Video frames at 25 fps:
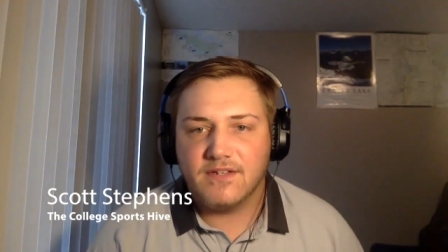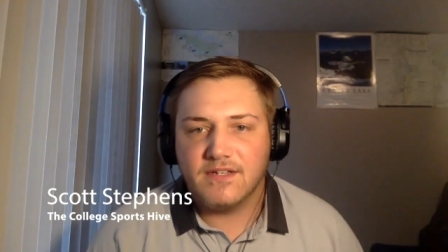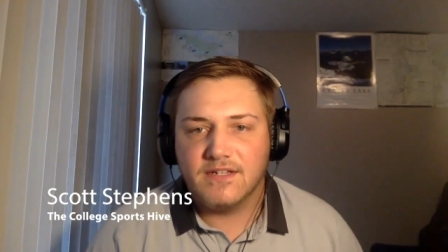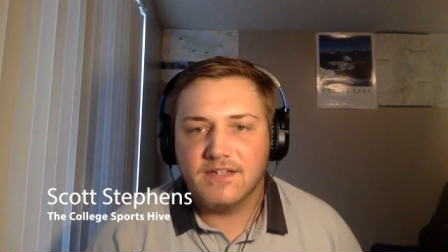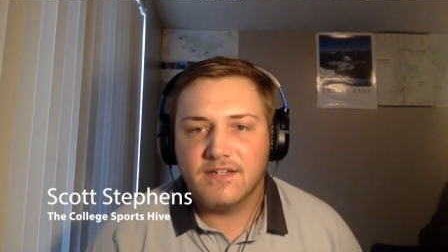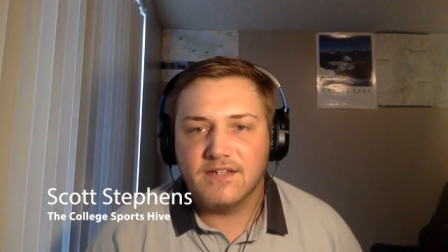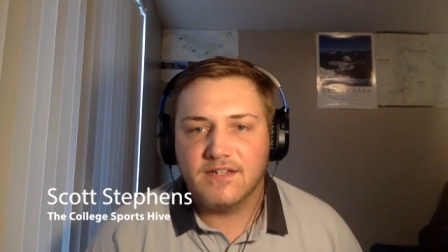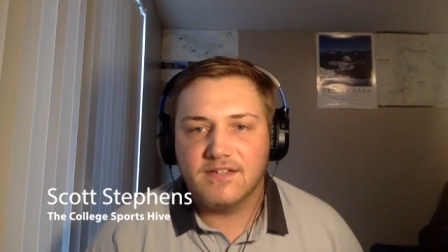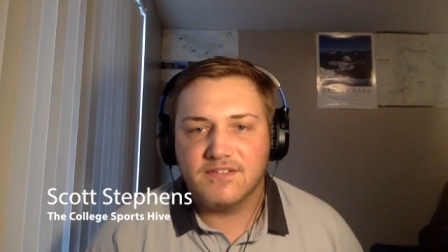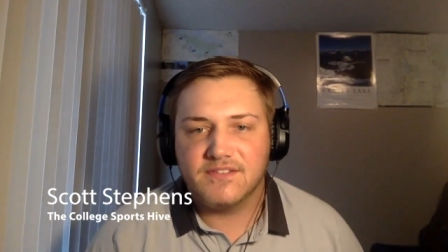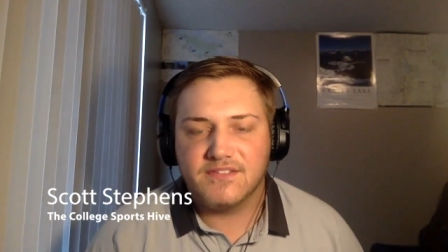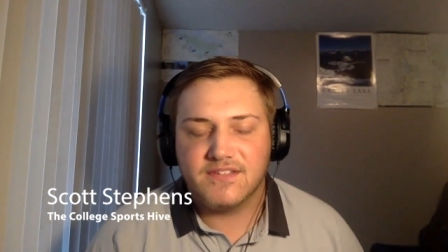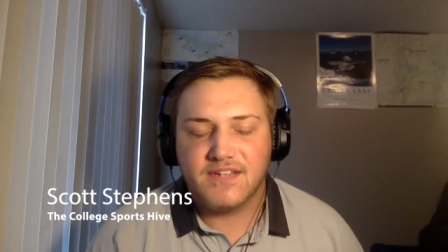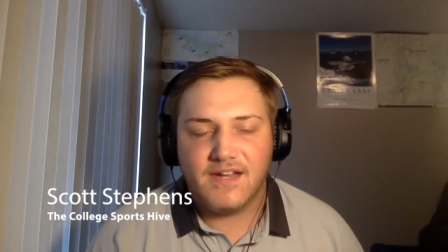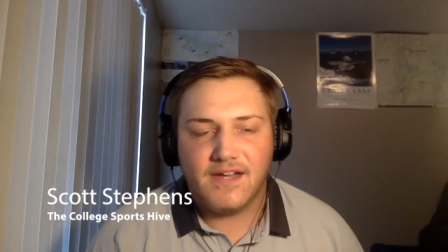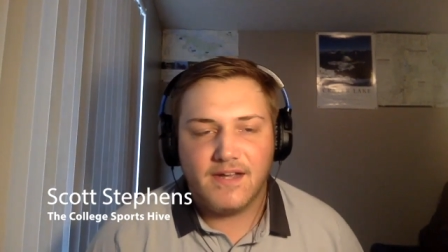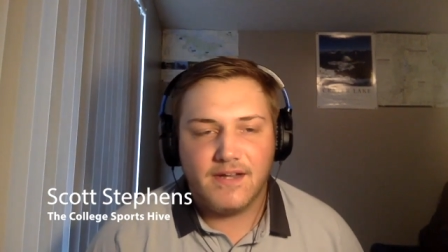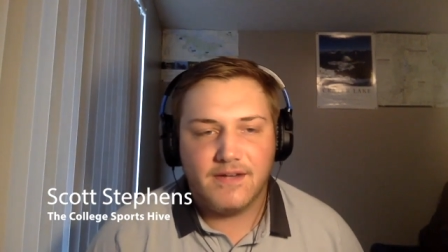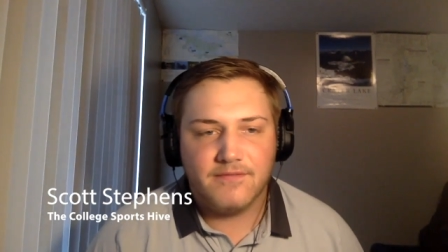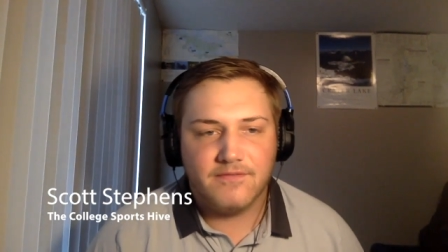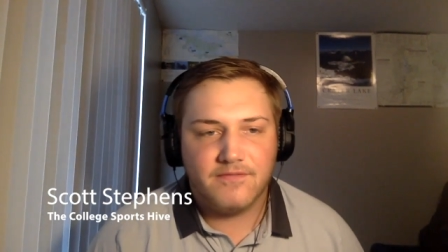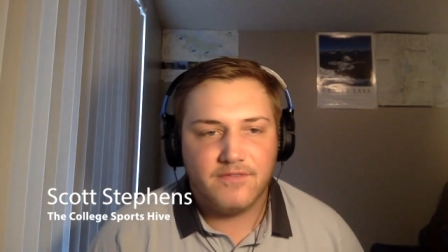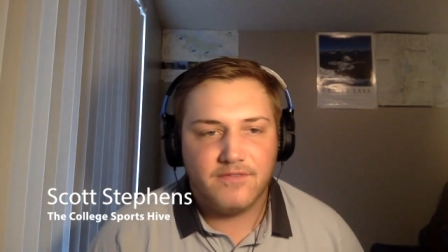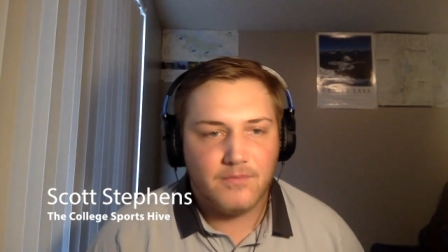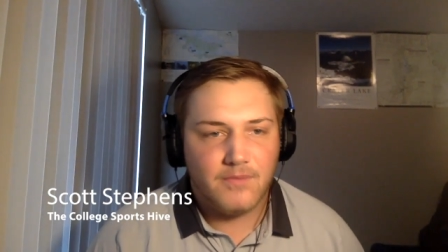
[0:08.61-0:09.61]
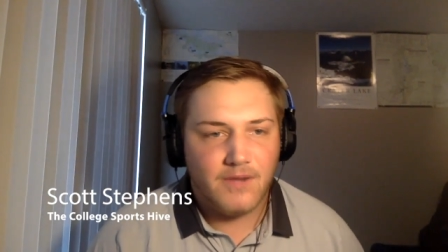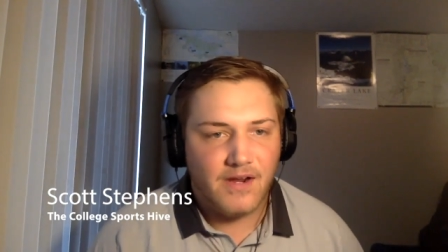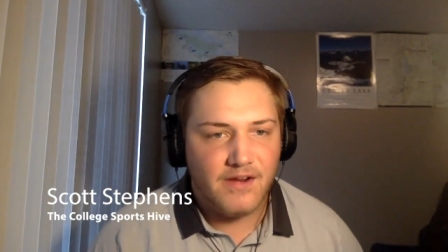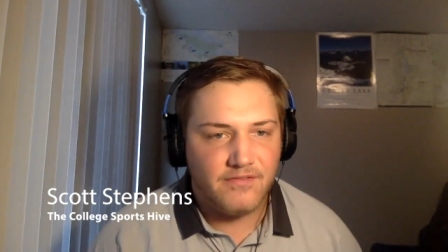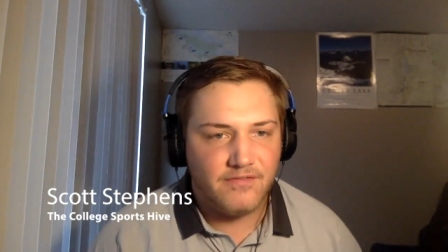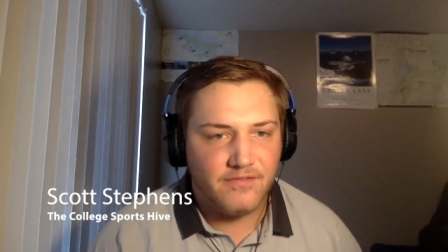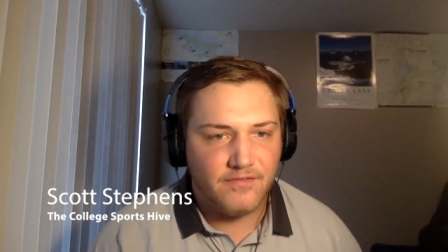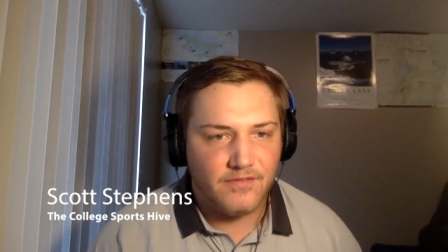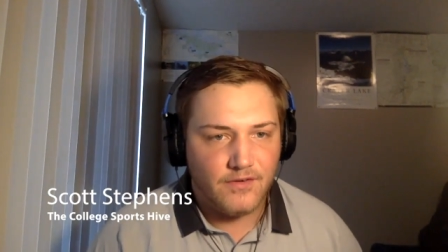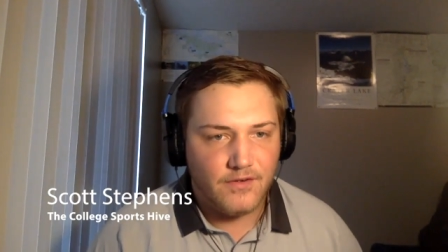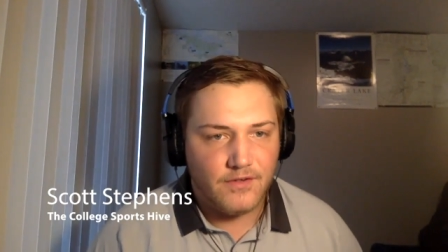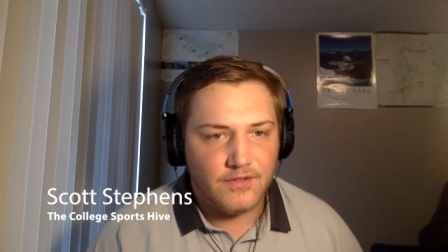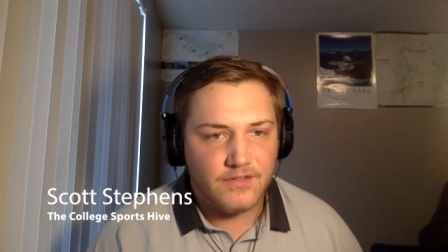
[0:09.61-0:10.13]
and it is time for my
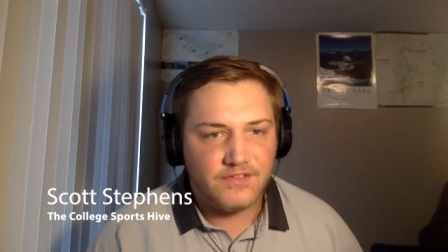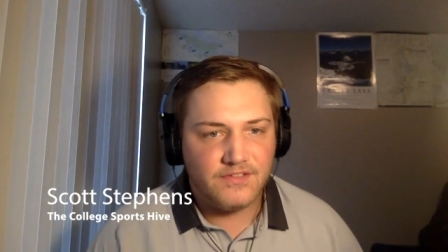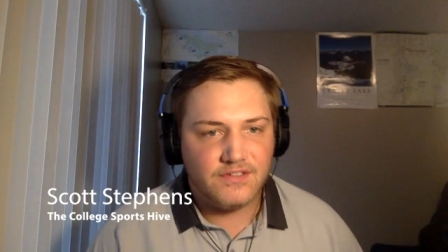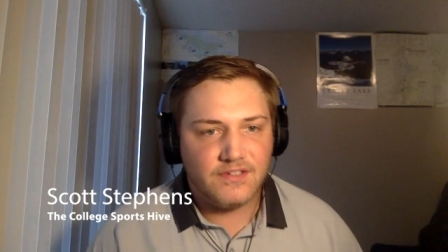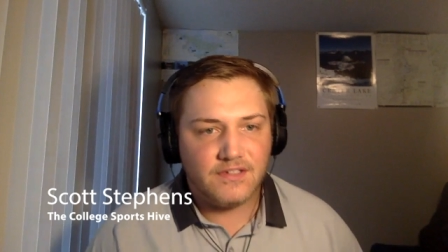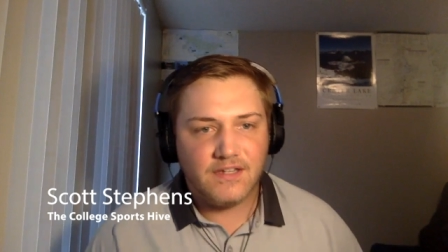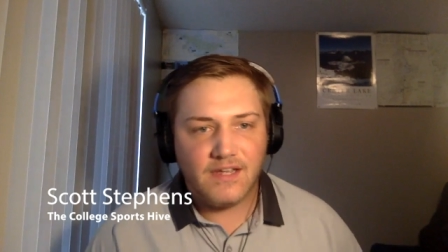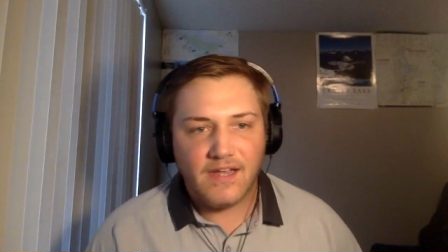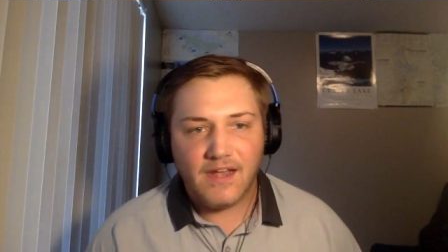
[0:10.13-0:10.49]
first